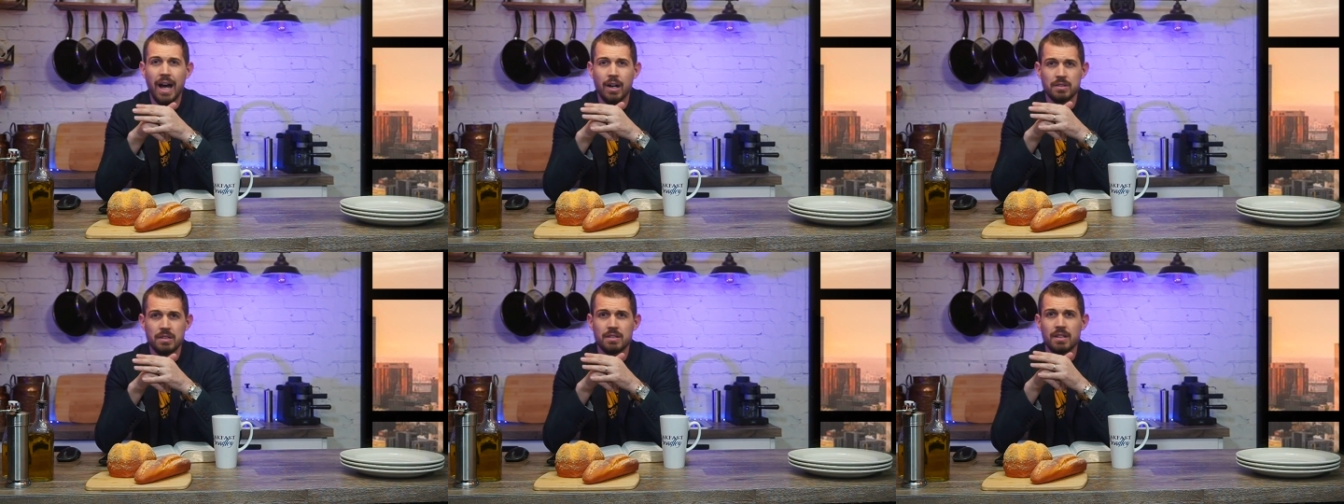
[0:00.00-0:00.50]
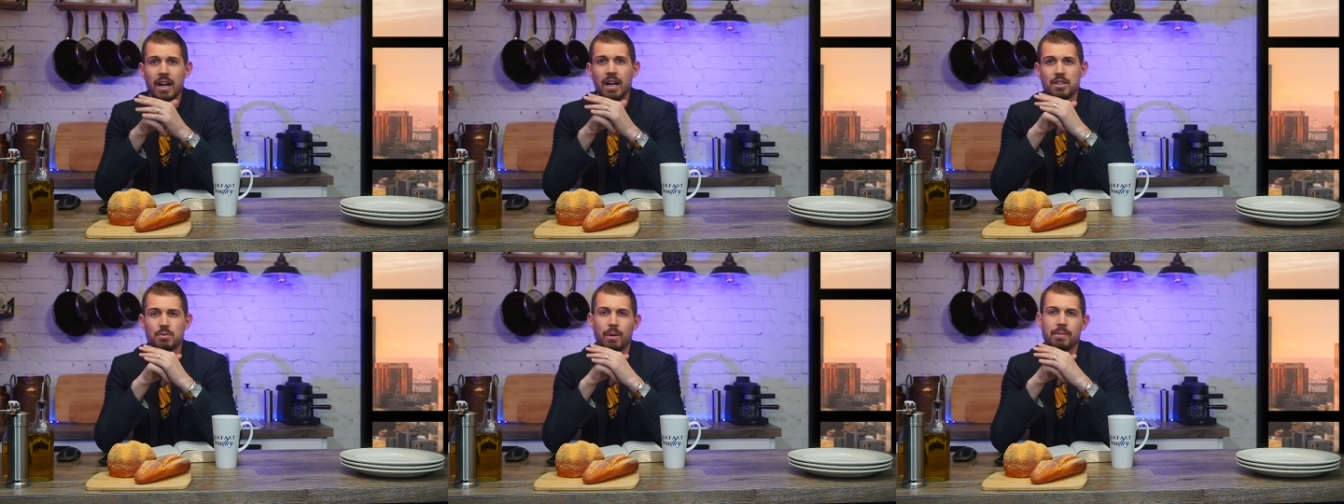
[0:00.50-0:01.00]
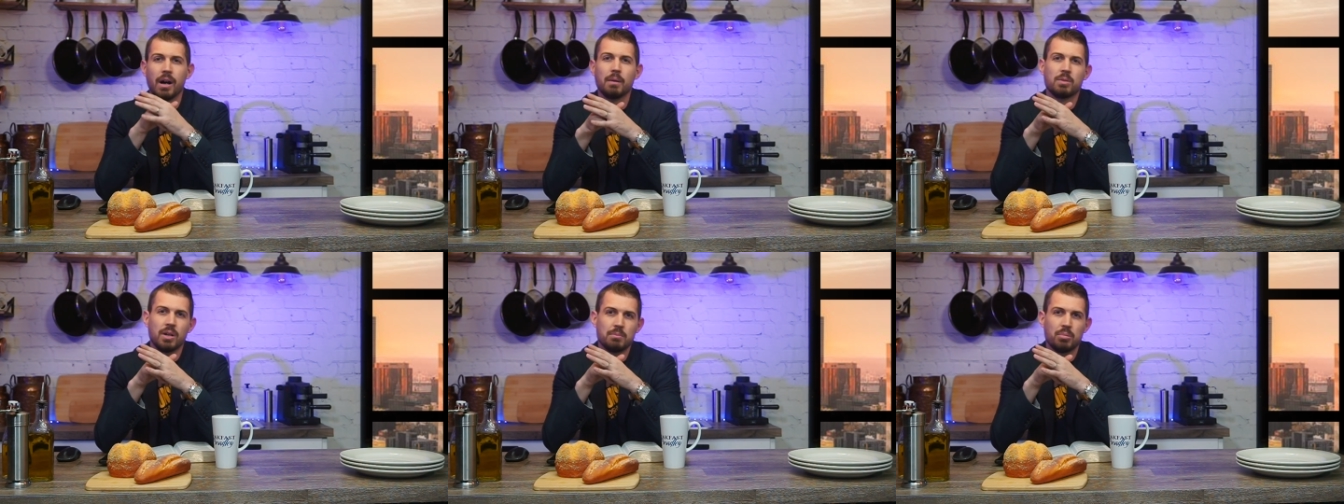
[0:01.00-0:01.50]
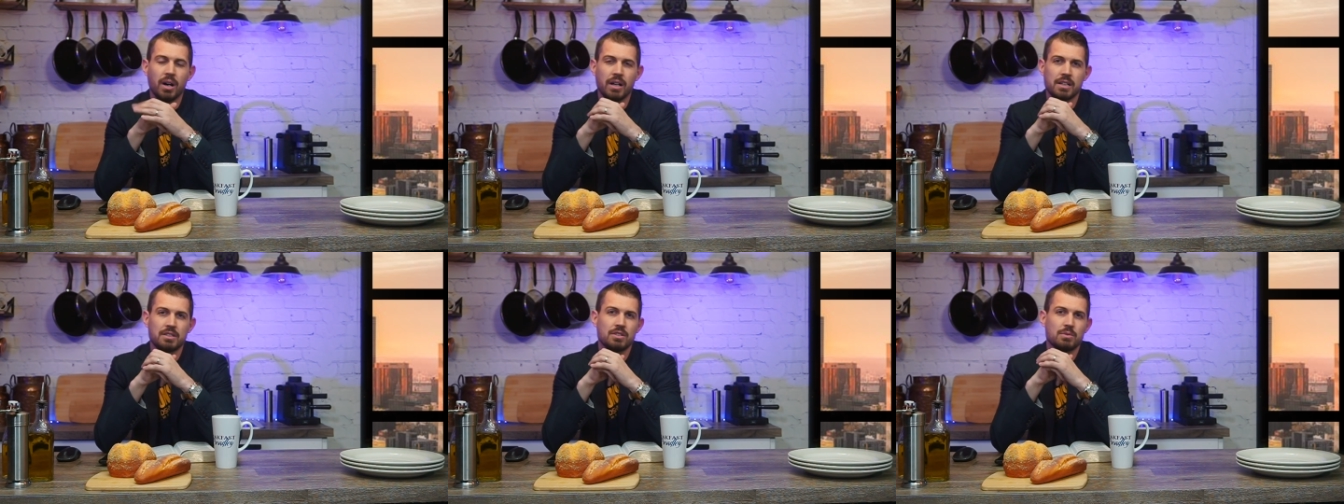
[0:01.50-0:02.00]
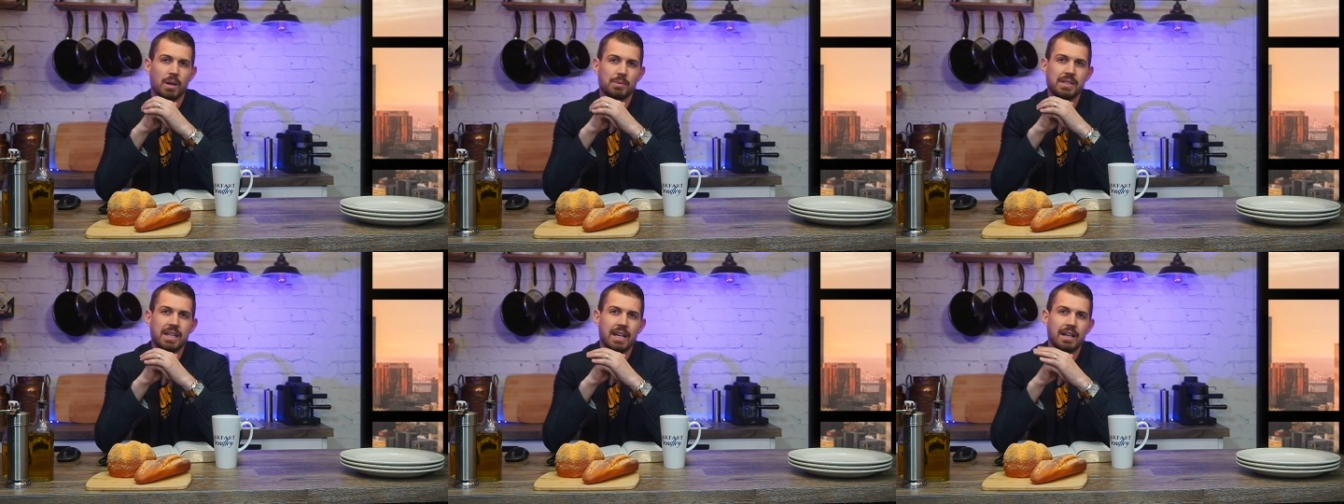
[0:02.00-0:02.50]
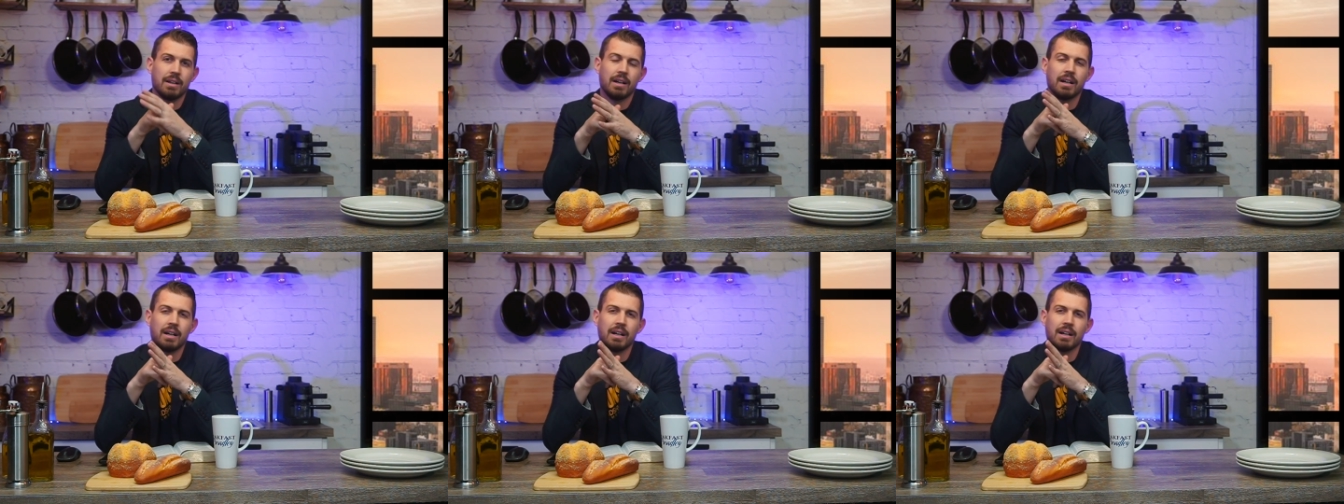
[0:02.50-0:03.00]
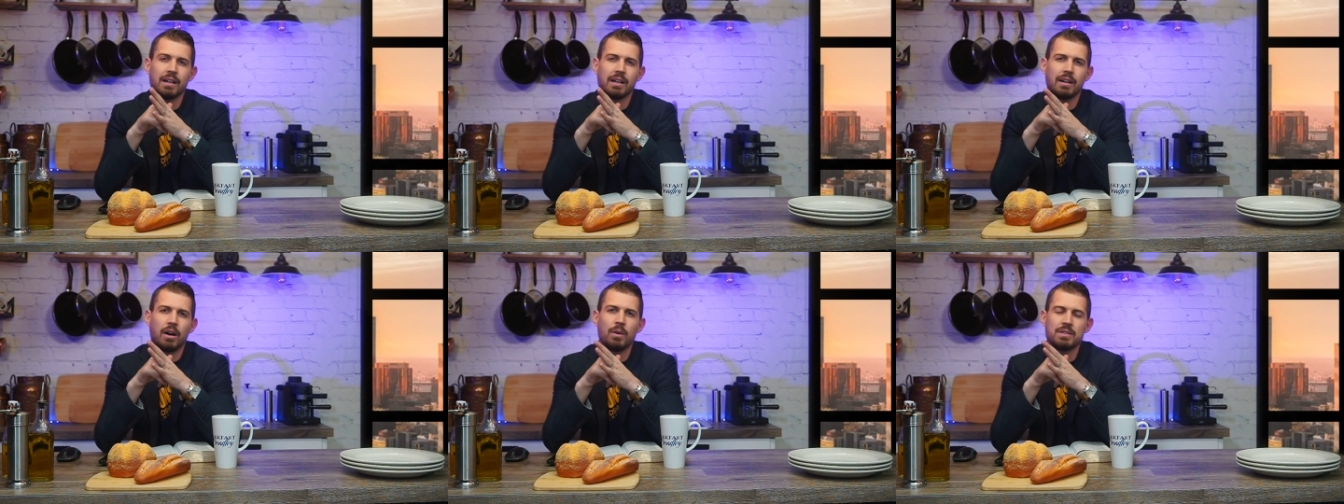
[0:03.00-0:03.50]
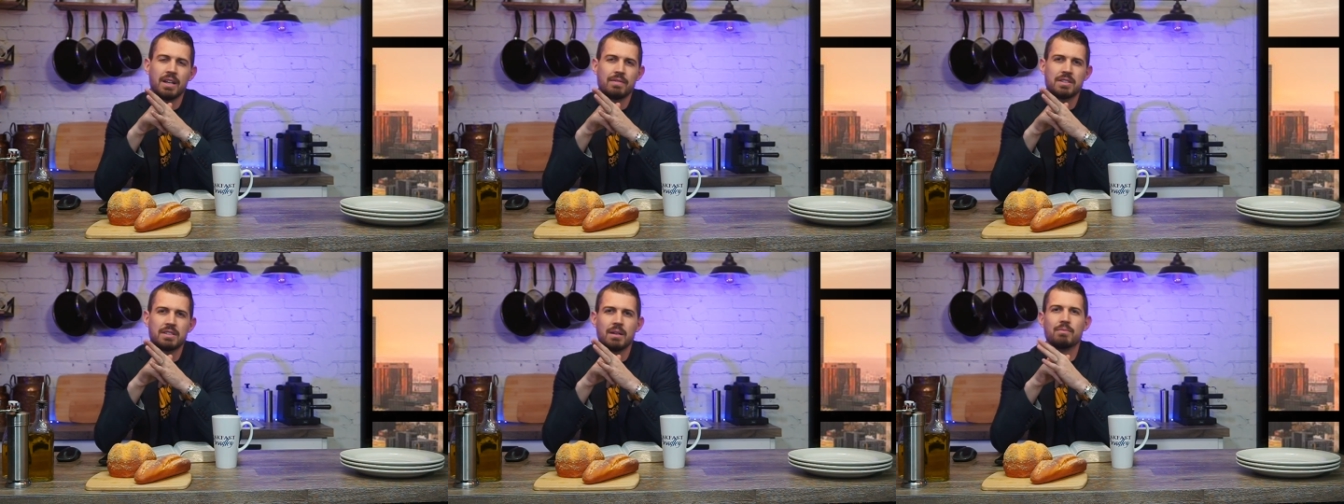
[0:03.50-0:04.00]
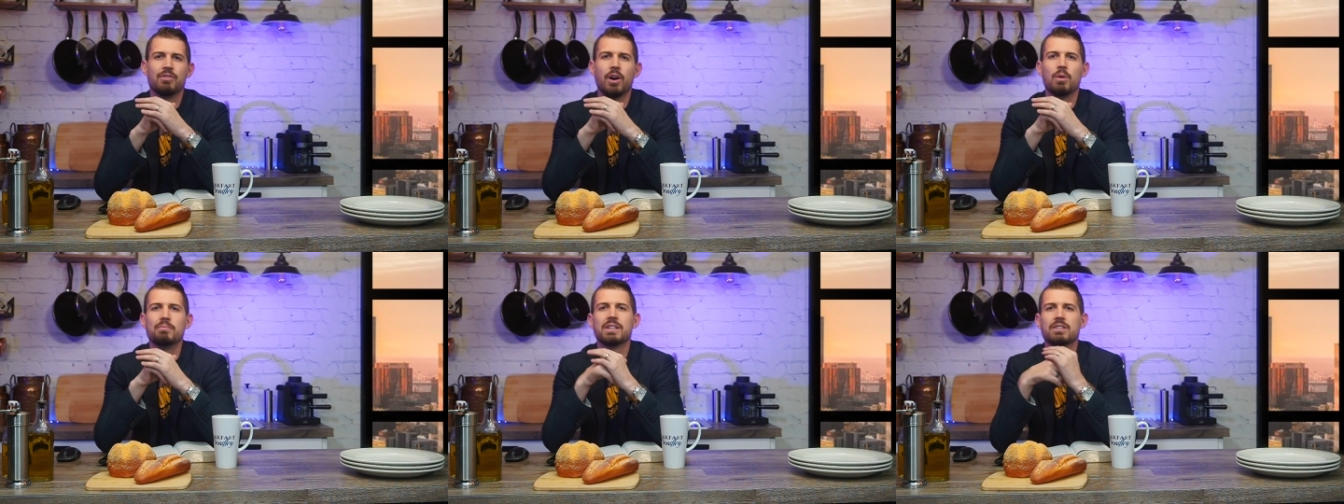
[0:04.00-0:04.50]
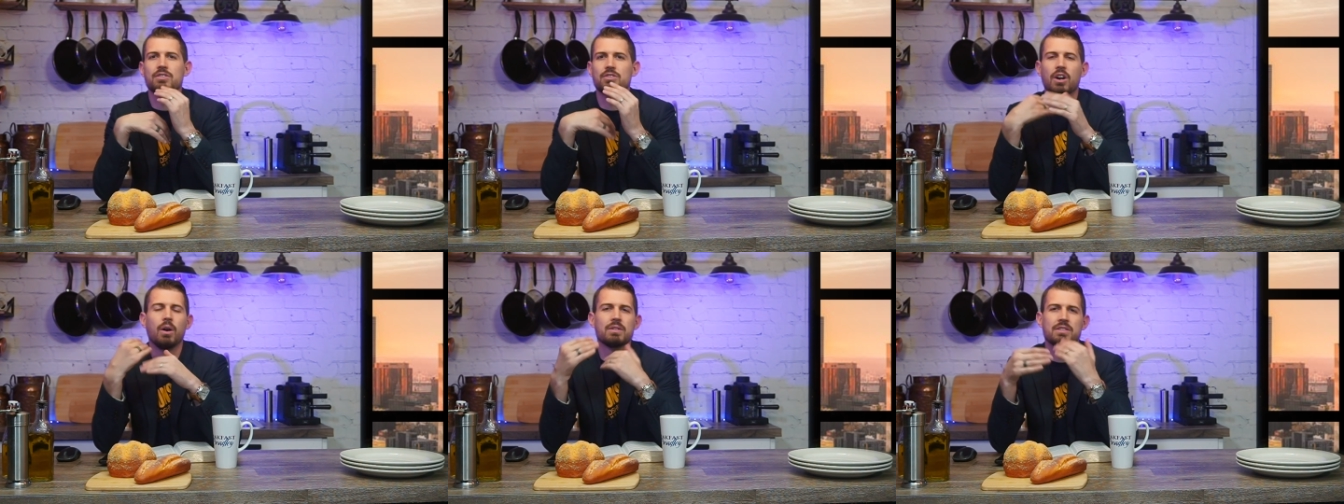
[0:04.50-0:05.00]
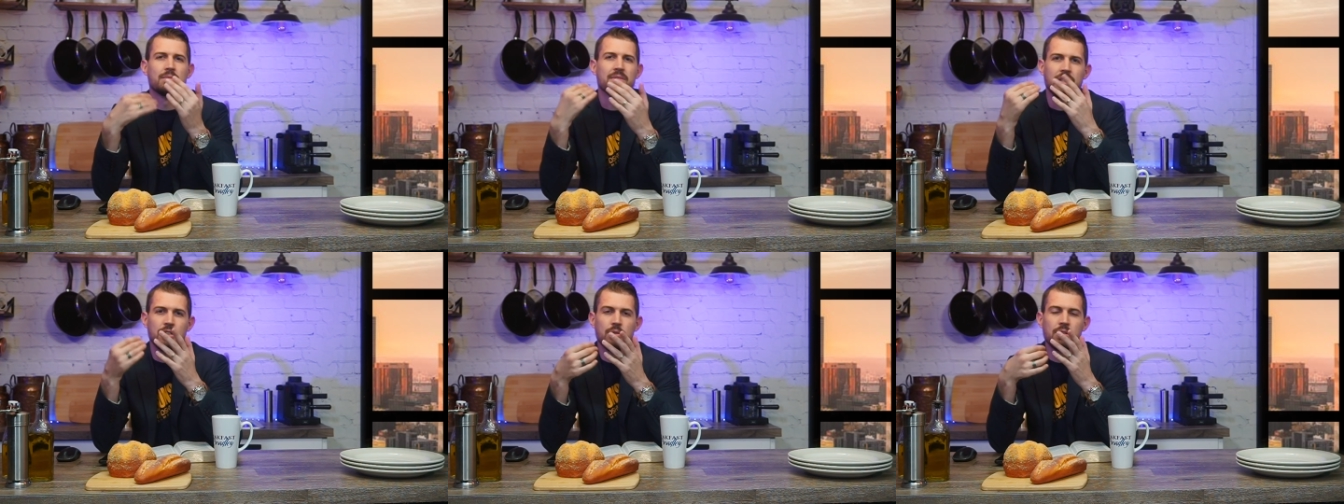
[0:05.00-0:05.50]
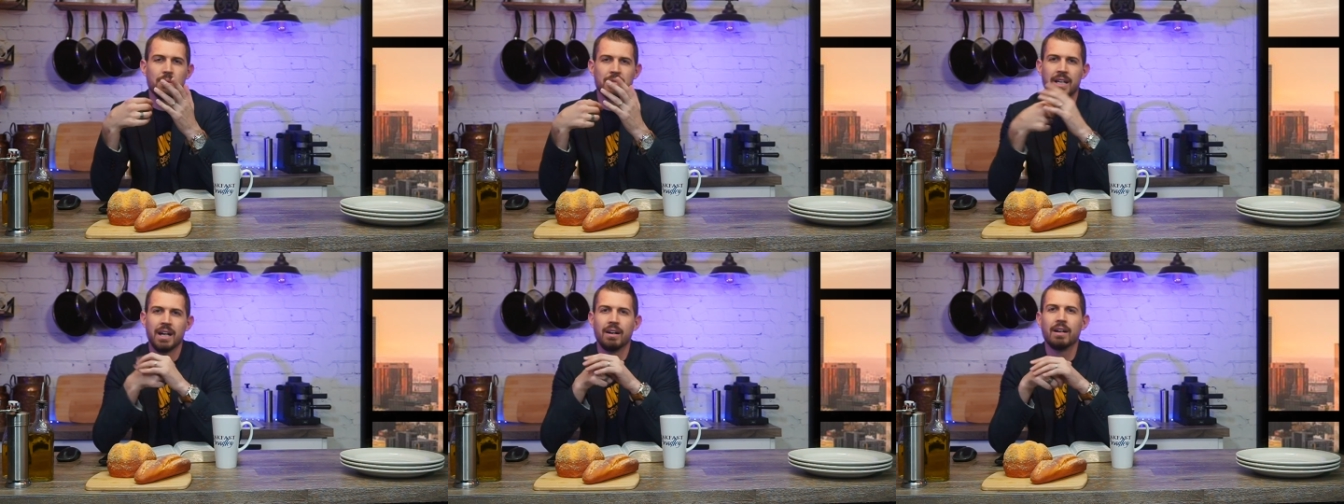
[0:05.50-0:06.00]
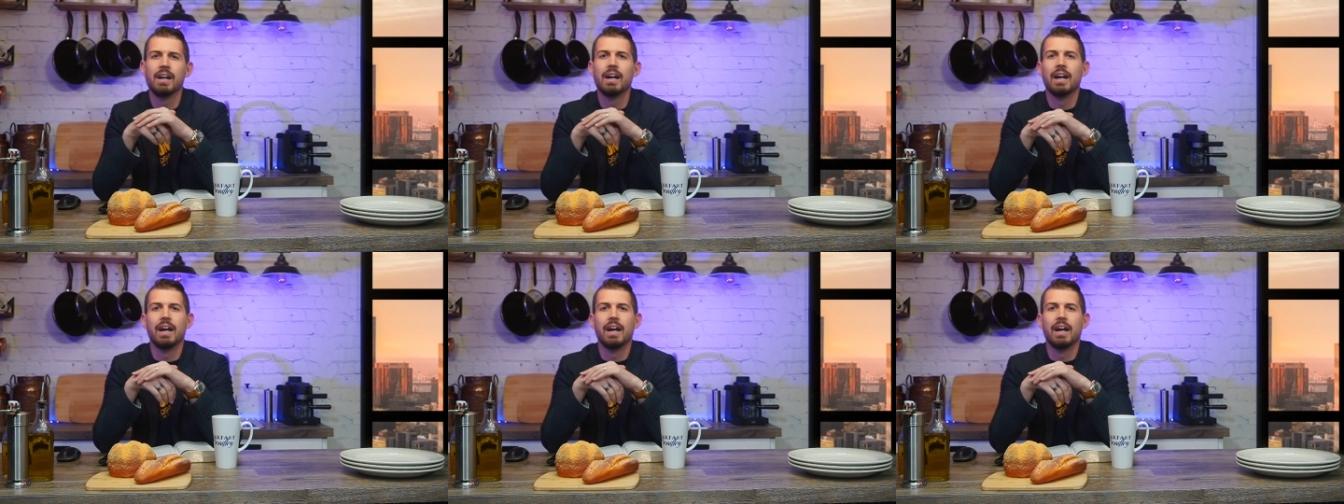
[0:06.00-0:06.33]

houses. It's why we upgrade products. It's why we can't always have the same phone because there's always something new coming out.